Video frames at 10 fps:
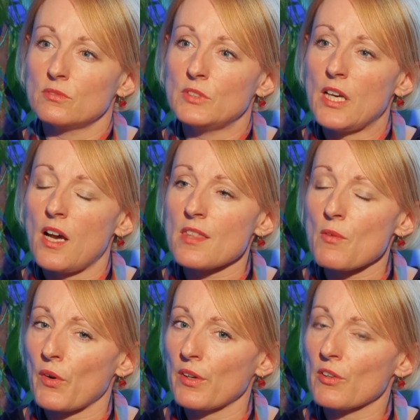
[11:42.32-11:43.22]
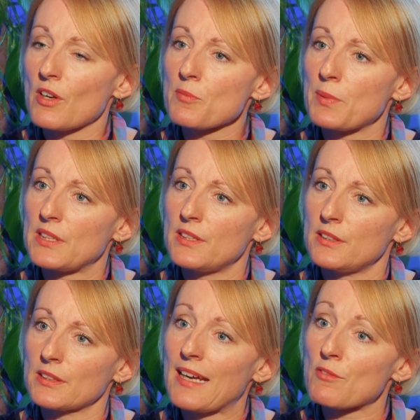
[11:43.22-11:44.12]
Yeah, I think we're incredibly
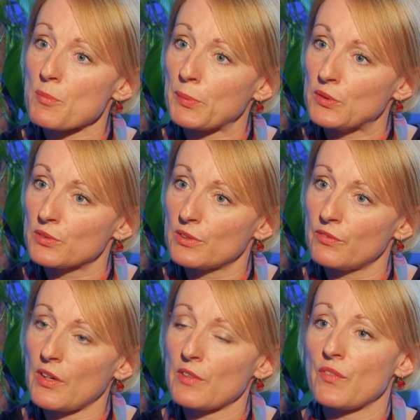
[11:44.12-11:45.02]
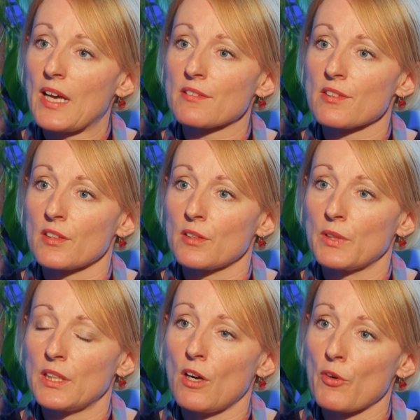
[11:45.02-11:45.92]
accountable. The very fact that
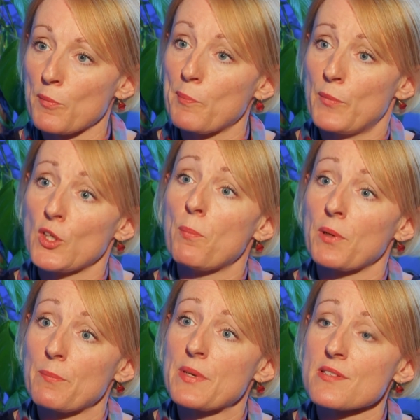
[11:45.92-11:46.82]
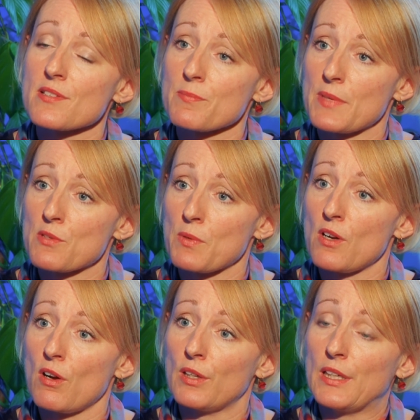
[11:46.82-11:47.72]
we are a monopoly business means we
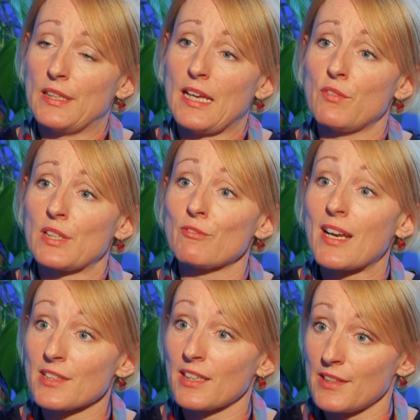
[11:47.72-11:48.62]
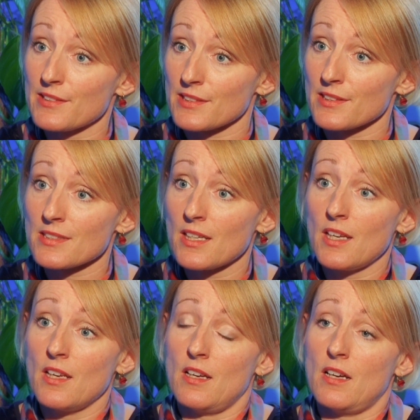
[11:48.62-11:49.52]
are heavily regulated.
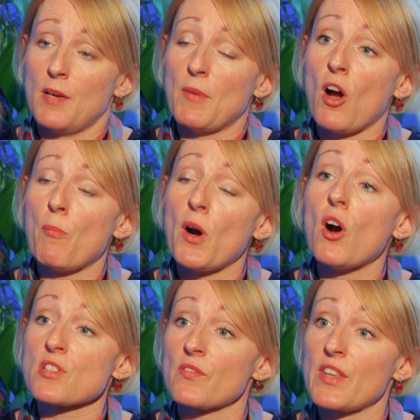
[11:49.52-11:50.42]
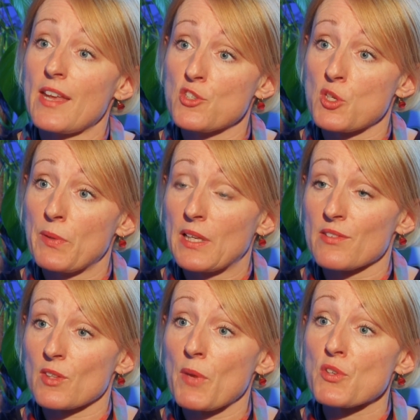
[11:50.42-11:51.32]
Our part of the energy bill
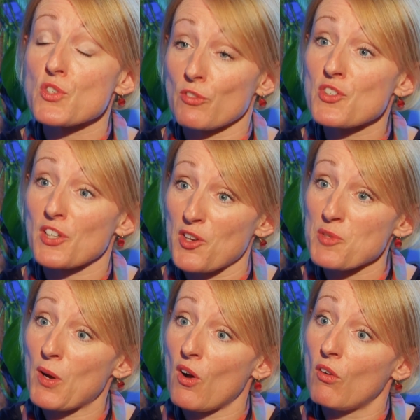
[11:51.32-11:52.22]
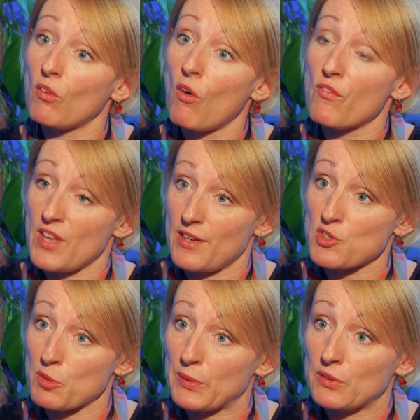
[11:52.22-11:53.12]
is the most scrutinised part of the
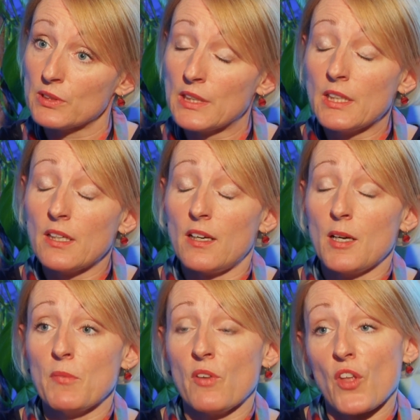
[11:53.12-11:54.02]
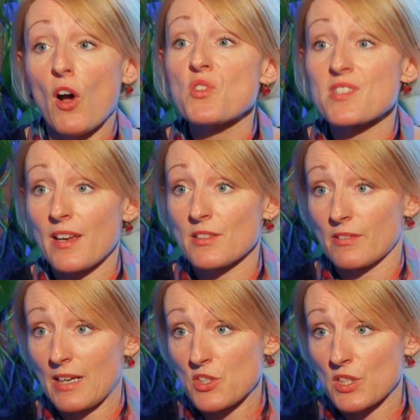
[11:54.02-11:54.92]
energy bill of the whole
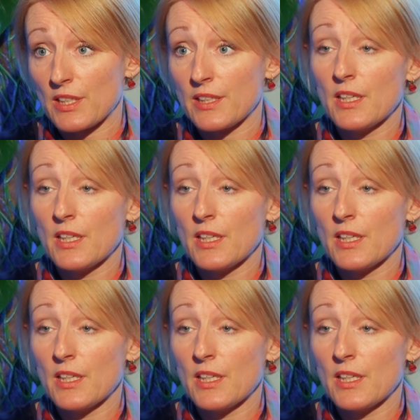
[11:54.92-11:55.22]
sector, actually.